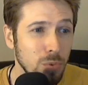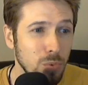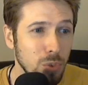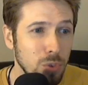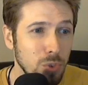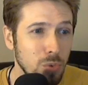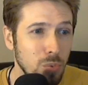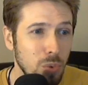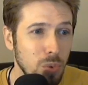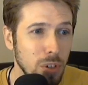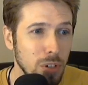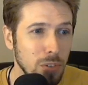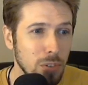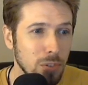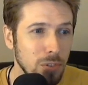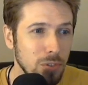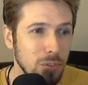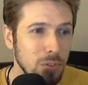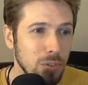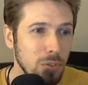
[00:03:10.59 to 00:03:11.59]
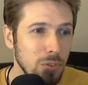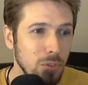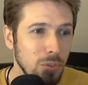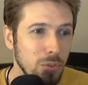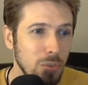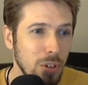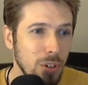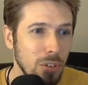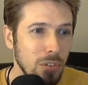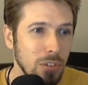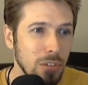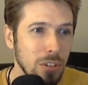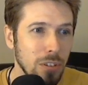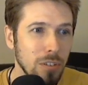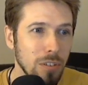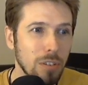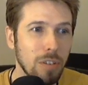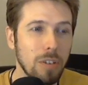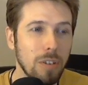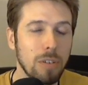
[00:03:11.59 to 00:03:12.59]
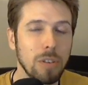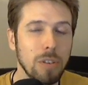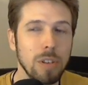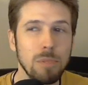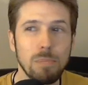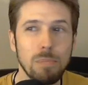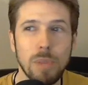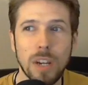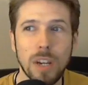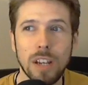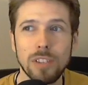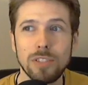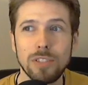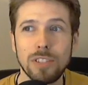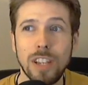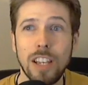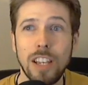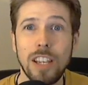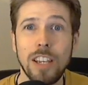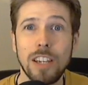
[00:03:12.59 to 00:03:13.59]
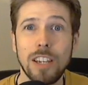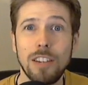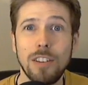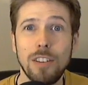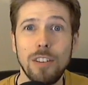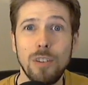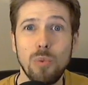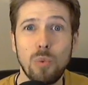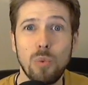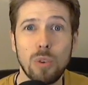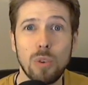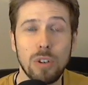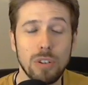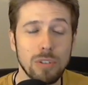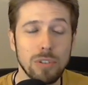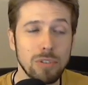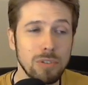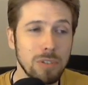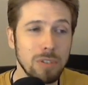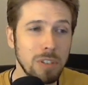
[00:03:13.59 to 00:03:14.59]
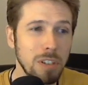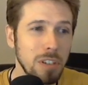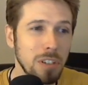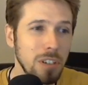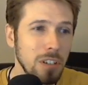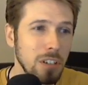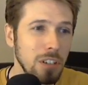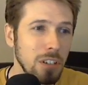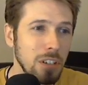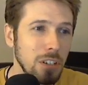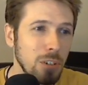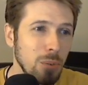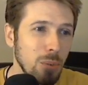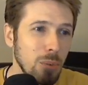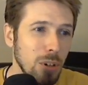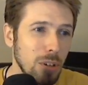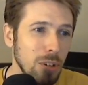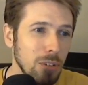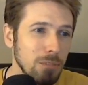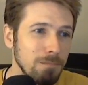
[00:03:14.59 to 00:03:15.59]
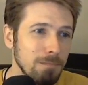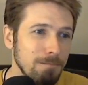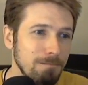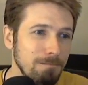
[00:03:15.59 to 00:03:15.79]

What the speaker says: which ones do I think are the best and the worst? Well,